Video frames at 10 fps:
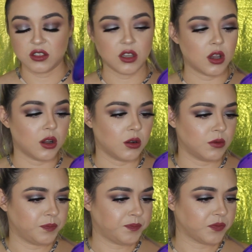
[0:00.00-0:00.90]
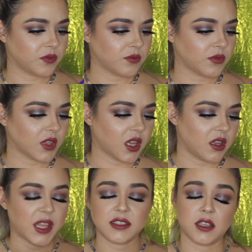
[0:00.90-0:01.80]
so
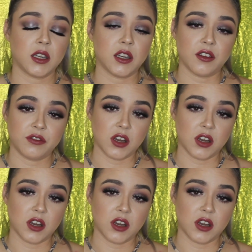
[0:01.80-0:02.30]
that's not enough